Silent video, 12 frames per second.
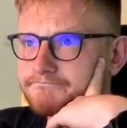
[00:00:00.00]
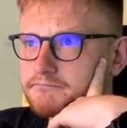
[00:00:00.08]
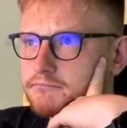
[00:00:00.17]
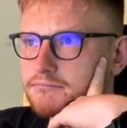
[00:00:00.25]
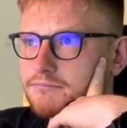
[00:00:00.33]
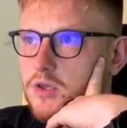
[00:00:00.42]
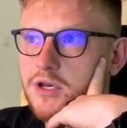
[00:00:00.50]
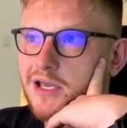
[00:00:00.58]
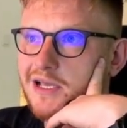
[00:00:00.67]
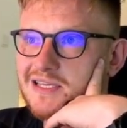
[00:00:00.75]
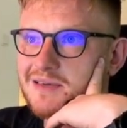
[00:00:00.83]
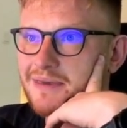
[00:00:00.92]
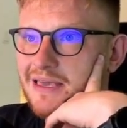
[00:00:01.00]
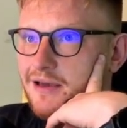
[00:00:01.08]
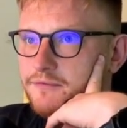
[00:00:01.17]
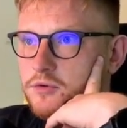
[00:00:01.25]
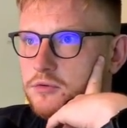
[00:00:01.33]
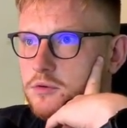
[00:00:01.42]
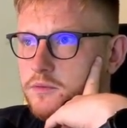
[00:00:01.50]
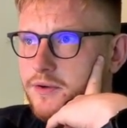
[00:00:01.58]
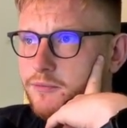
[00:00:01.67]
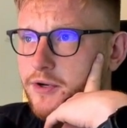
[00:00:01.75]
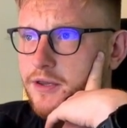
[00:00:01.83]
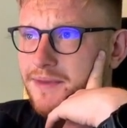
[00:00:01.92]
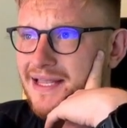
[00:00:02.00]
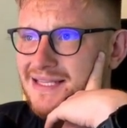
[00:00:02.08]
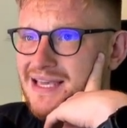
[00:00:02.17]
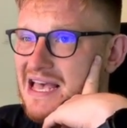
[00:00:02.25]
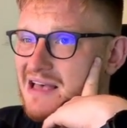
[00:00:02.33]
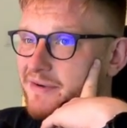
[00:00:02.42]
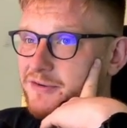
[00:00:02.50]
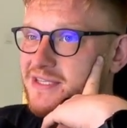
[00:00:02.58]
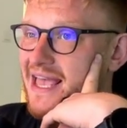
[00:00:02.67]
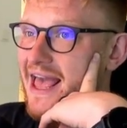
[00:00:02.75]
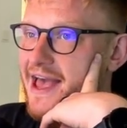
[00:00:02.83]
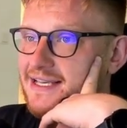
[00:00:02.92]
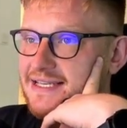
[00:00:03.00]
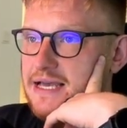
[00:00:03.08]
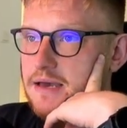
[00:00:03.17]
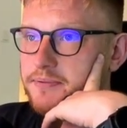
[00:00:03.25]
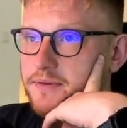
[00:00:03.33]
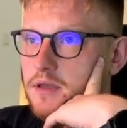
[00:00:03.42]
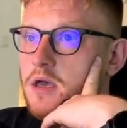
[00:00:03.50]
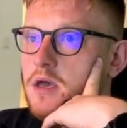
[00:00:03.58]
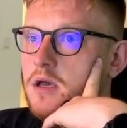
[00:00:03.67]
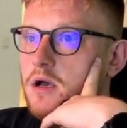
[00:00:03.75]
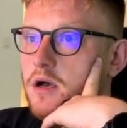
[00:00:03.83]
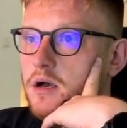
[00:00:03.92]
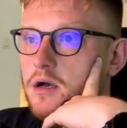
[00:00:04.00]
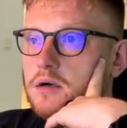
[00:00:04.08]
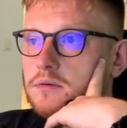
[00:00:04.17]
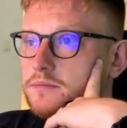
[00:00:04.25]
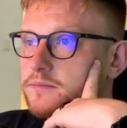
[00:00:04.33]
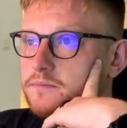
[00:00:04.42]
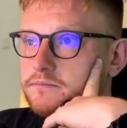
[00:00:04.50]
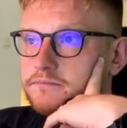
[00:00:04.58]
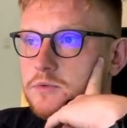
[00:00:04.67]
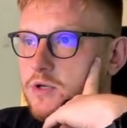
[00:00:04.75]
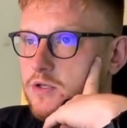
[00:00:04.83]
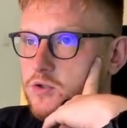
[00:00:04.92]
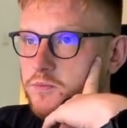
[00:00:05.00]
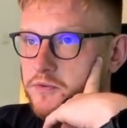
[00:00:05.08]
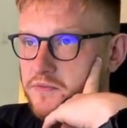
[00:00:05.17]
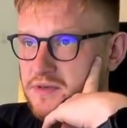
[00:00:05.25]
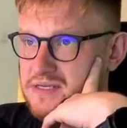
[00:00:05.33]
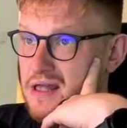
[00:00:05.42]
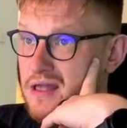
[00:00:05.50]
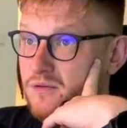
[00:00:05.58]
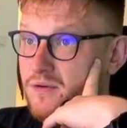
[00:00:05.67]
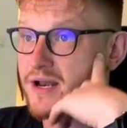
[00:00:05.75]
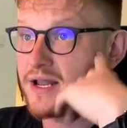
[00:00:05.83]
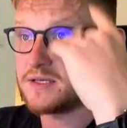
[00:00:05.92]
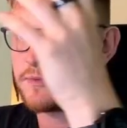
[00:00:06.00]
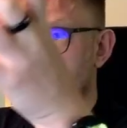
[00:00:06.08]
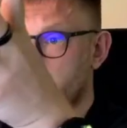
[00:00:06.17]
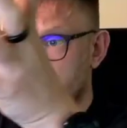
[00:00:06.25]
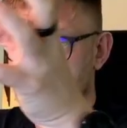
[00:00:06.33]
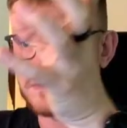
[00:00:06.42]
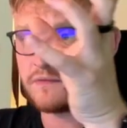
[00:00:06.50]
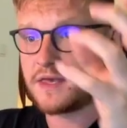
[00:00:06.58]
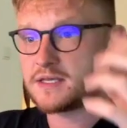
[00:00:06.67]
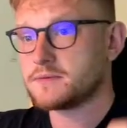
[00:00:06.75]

not the ICP. I have no clue what it means, but you say accept. Uh, so I suppose anyone has problems with this,